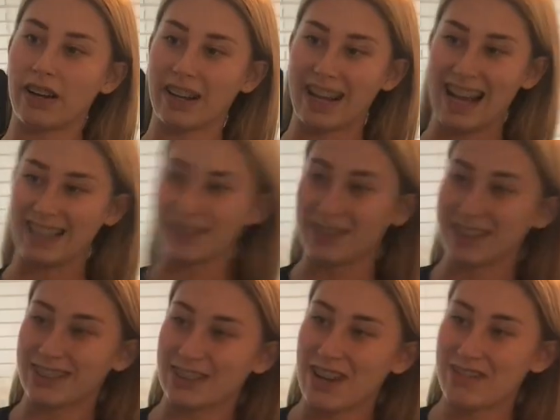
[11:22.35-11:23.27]
Okay, so I
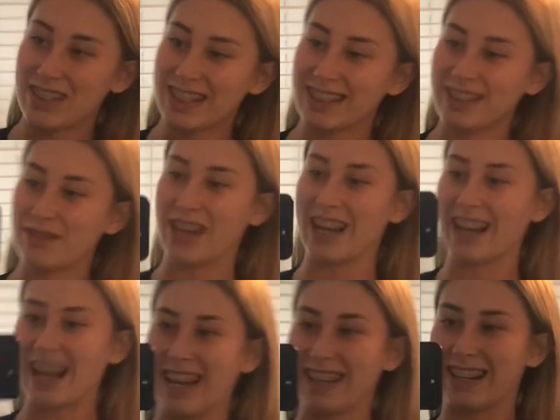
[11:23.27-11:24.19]
still haven't done the
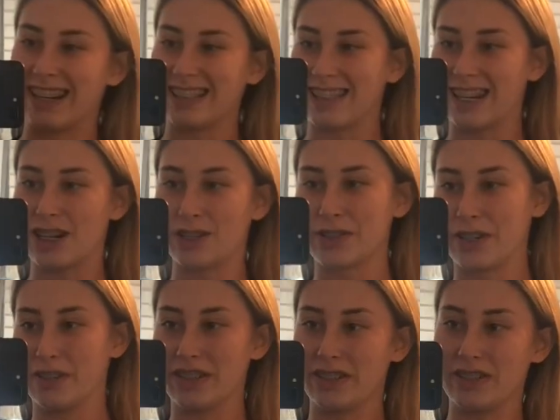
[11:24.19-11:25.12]
workout that I said I was
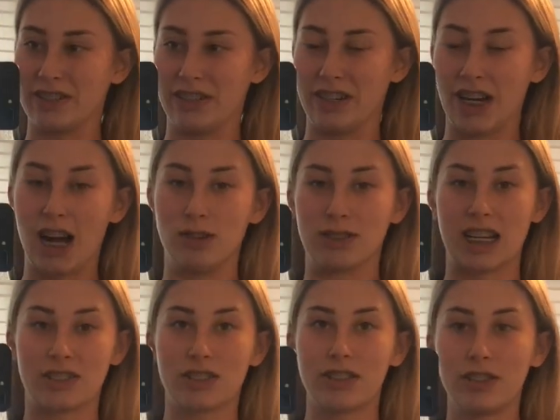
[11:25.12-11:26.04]
going to do. I was
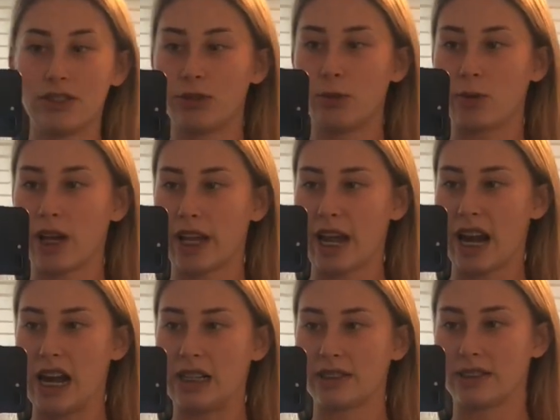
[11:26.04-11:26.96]
actually going to do a workout
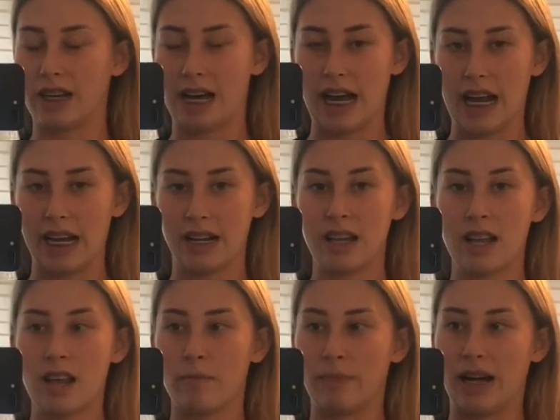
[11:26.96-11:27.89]
outside,
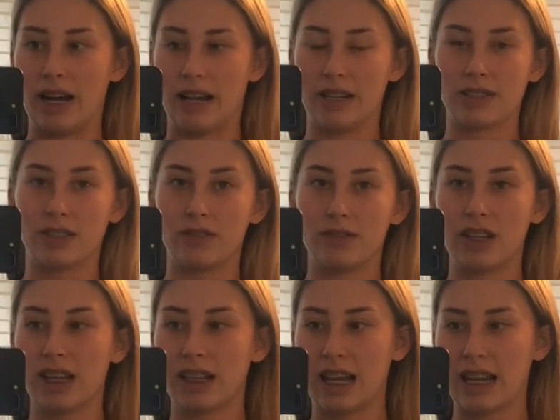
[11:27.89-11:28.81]
but it's gotten
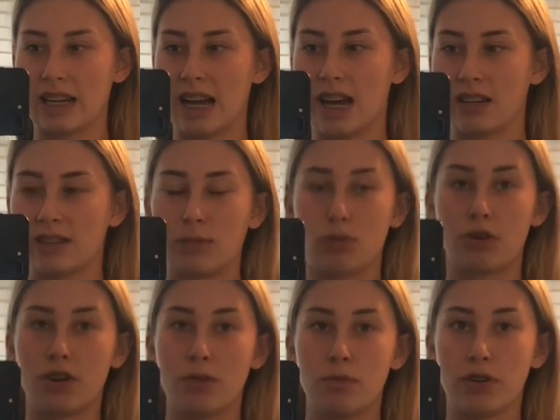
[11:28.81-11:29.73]
really late now because I
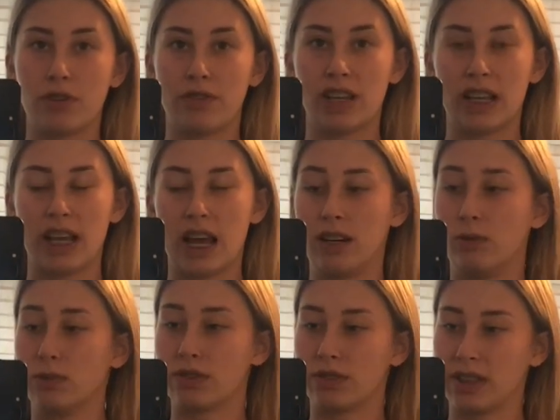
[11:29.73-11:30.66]
put on a movie and it
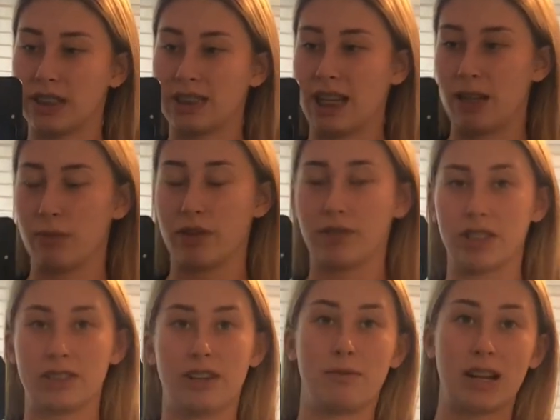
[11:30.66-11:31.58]
was a really sad movie,
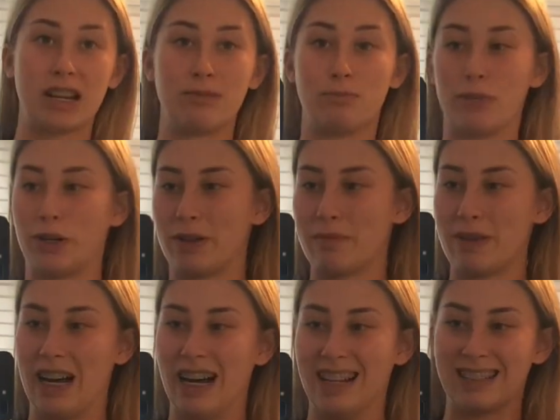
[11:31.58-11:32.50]
so I've been bawling
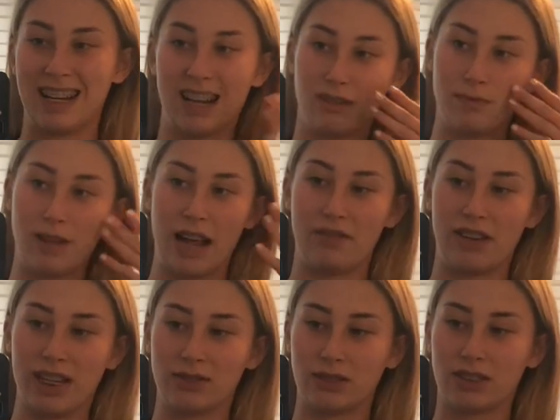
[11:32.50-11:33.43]
my eyes out if my
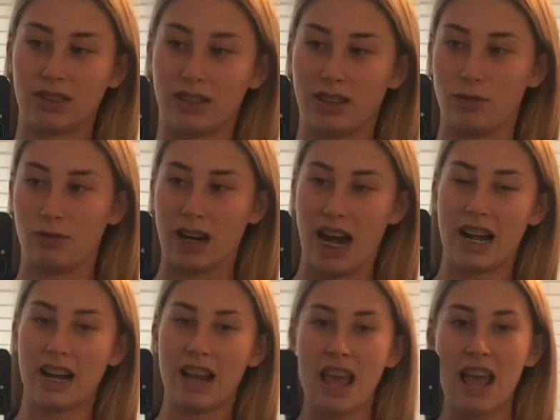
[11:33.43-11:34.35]
face looks a little red.